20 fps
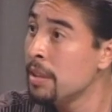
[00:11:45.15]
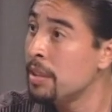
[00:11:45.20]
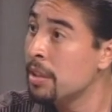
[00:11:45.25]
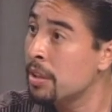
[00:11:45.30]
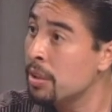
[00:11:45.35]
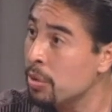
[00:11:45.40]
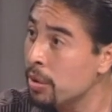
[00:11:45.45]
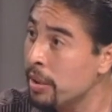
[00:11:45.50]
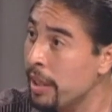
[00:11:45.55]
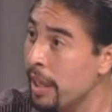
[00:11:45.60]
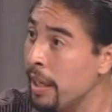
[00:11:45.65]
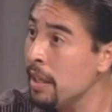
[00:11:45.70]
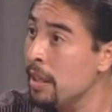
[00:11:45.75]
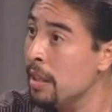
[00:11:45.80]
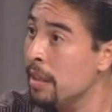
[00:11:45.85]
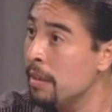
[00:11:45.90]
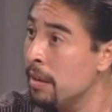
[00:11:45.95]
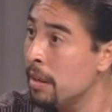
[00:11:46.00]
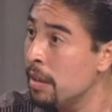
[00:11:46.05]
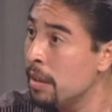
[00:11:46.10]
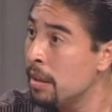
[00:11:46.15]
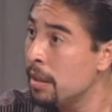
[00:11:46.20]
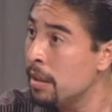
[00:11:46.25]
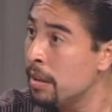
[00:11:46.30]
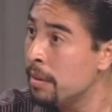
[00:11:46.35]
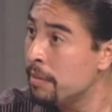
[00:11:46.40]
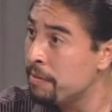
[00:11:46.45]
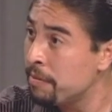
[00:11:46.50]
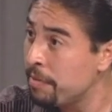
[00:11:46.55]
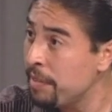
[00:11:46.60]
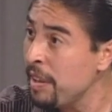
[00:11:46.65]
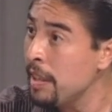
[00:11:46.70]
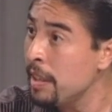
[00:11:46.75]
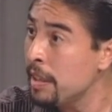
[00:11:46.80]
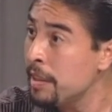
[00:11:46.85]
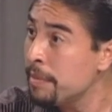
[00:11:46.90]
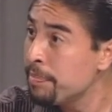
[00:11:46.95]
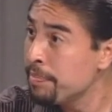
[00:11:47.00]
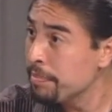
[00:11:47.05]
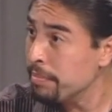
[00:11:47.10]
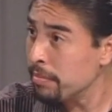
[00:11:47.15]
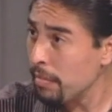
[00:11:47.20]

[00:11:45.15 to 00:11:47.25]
to create a fee